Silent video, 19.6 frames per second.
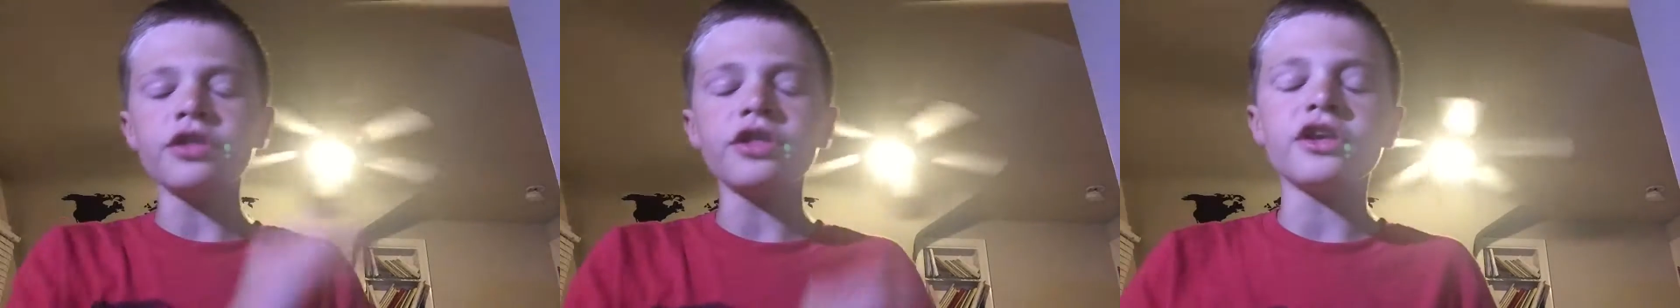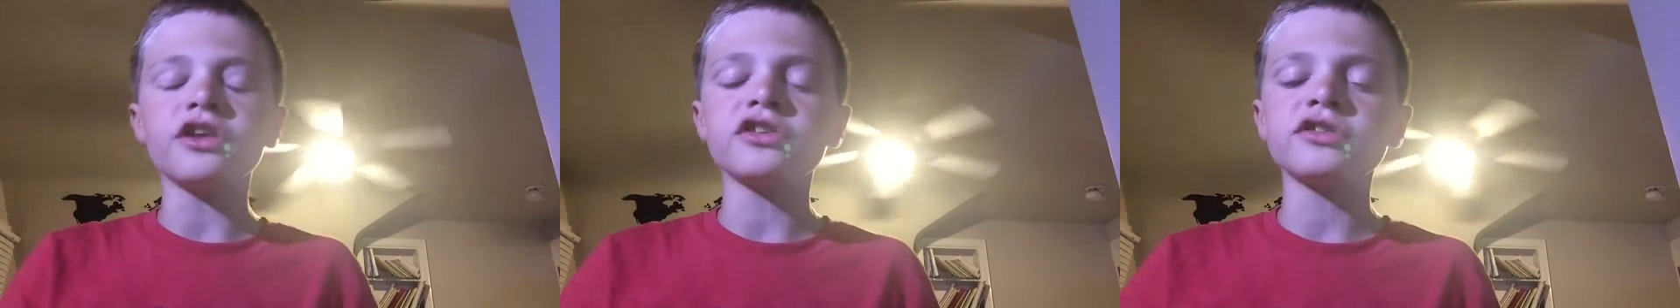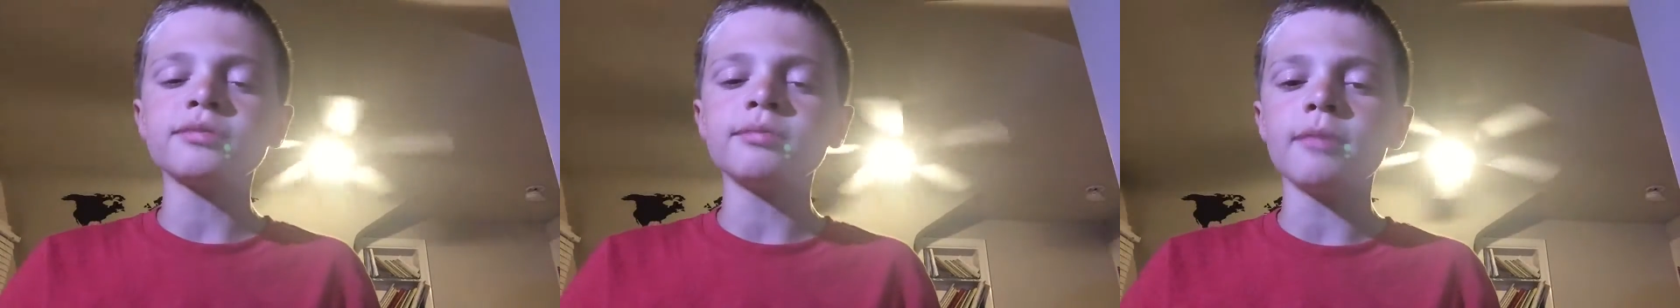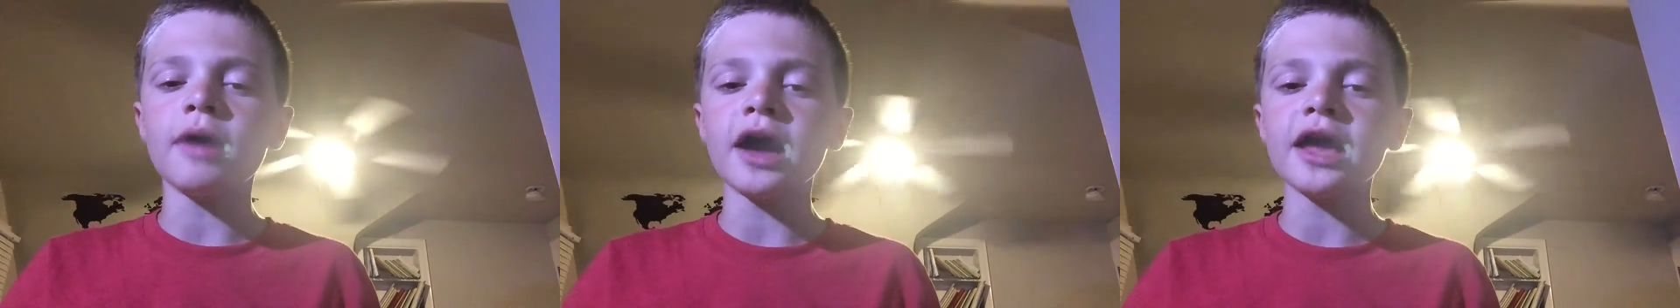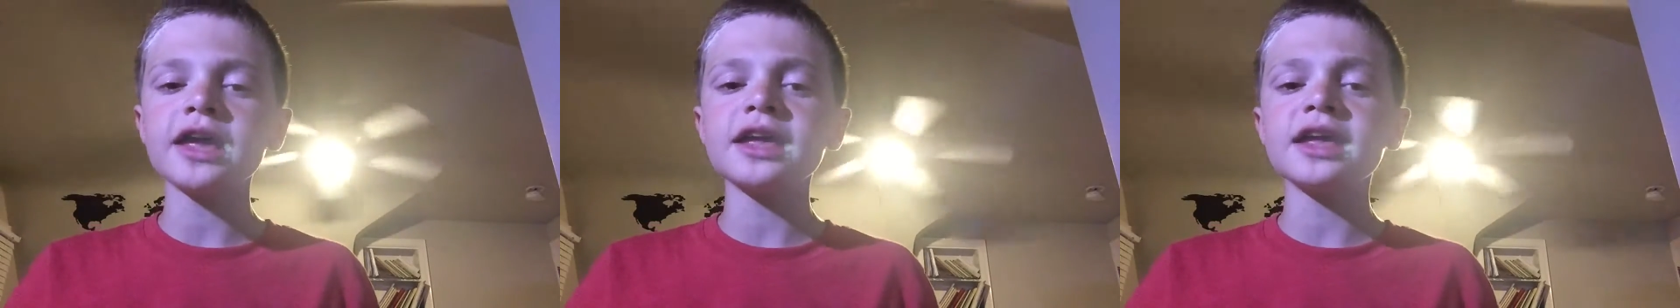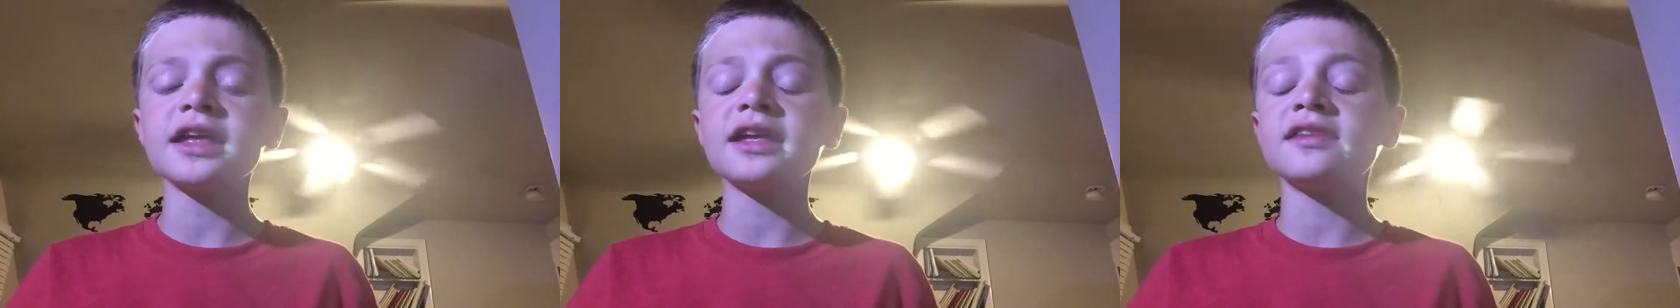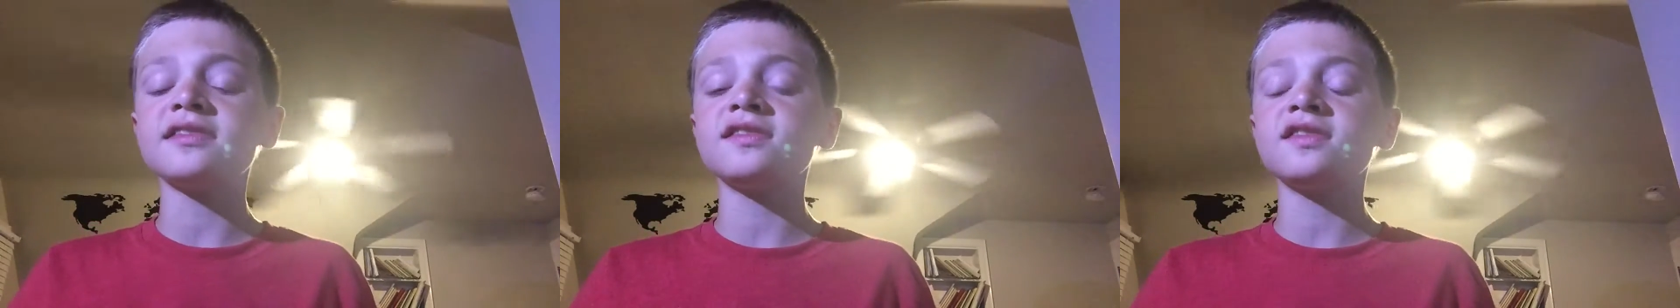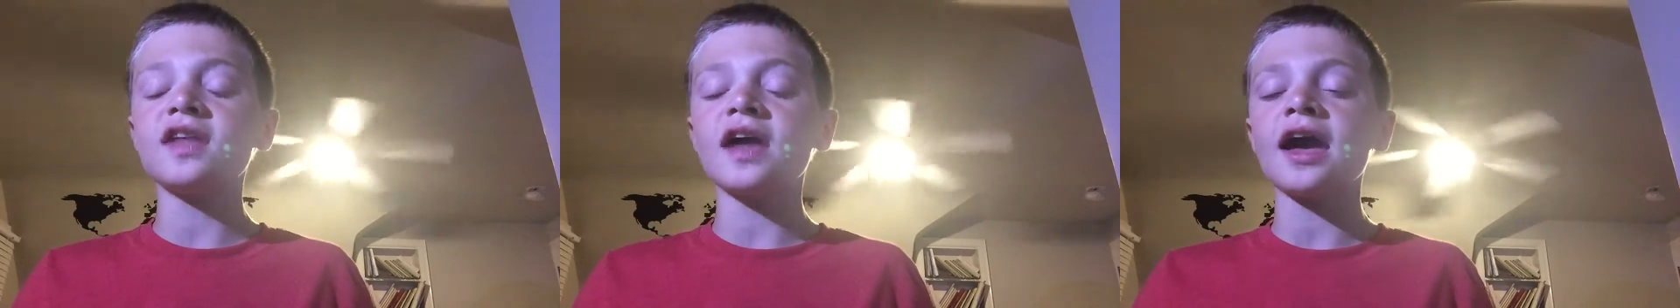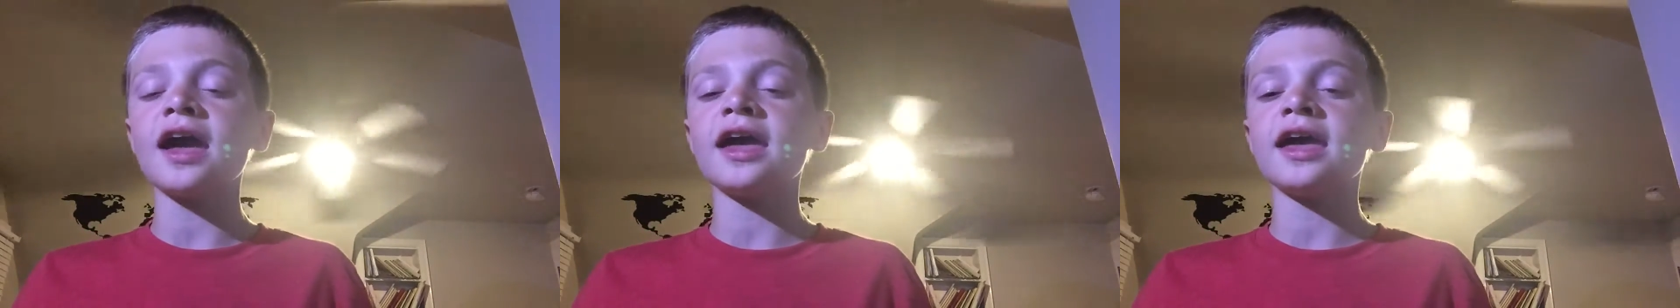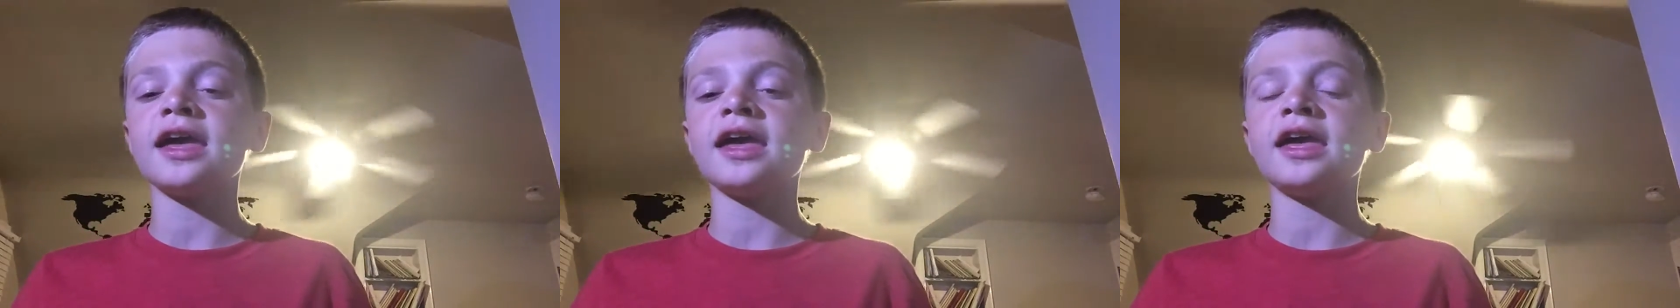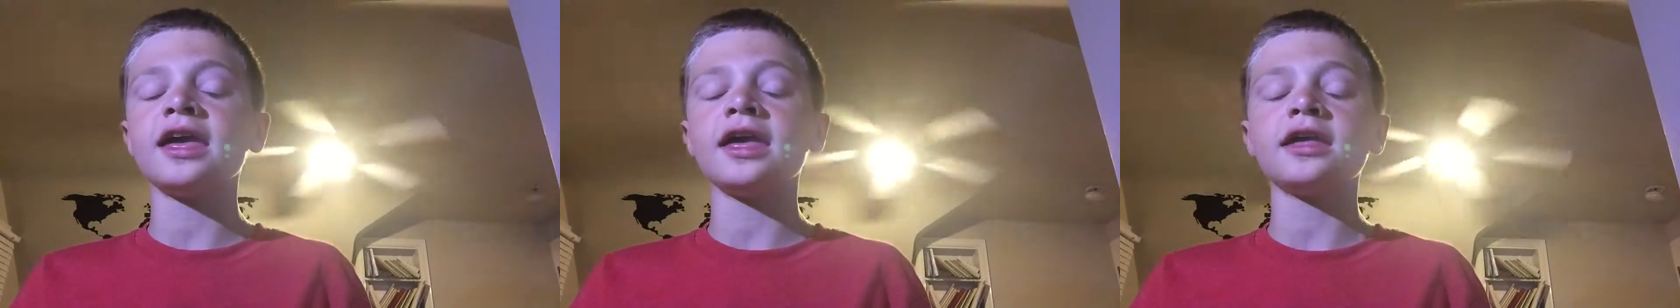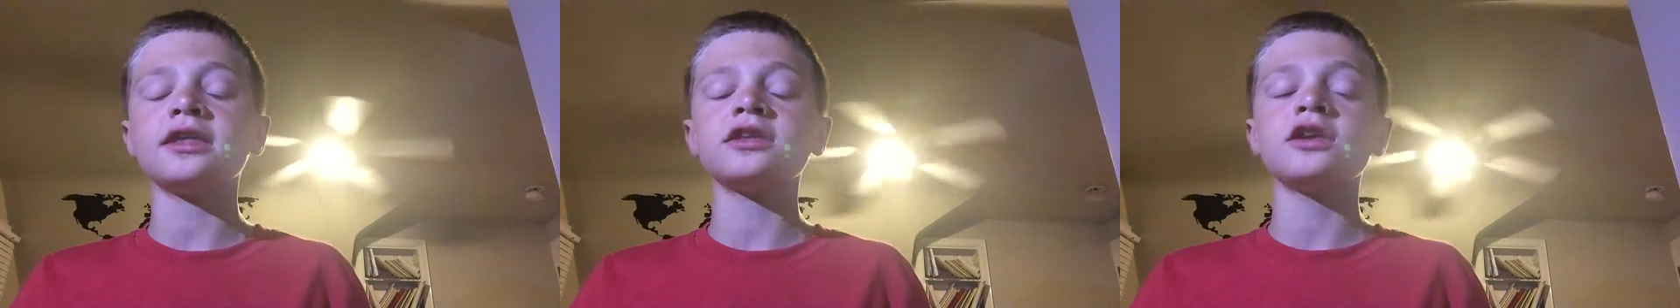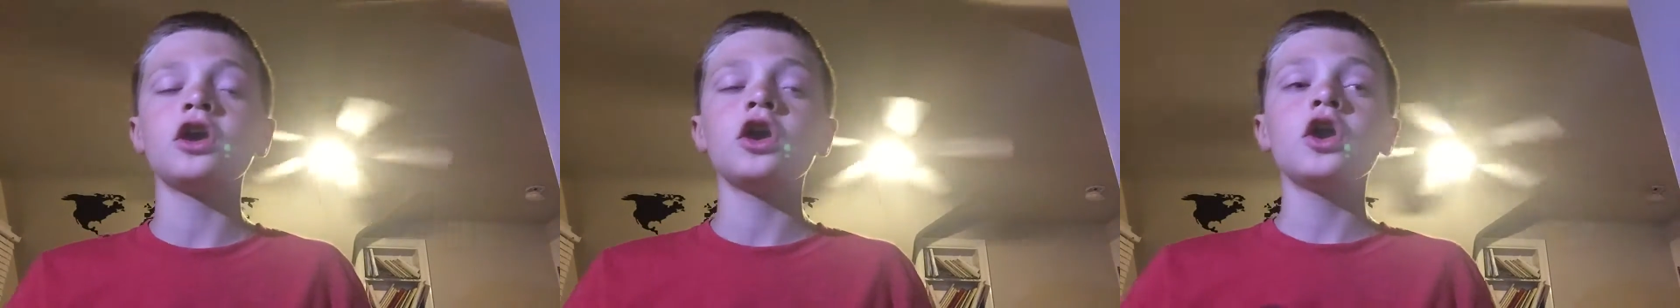this mic is that
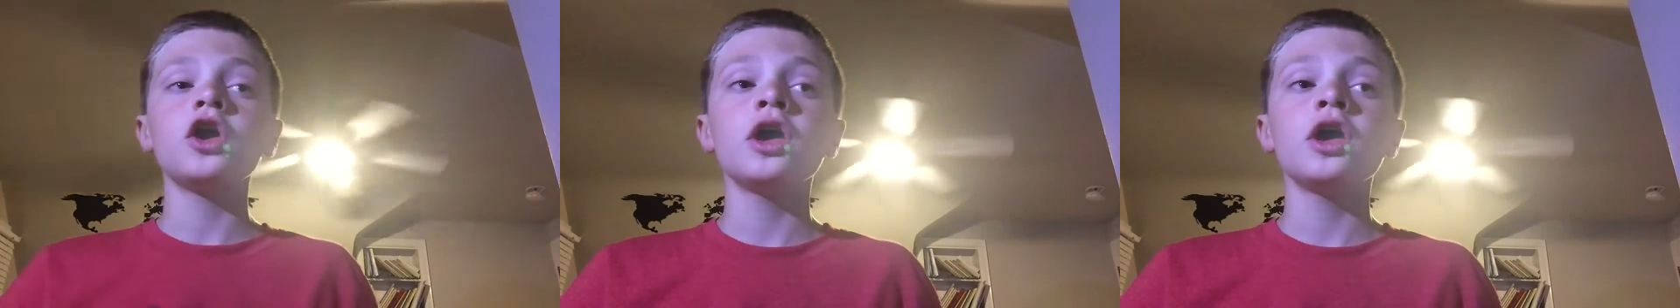it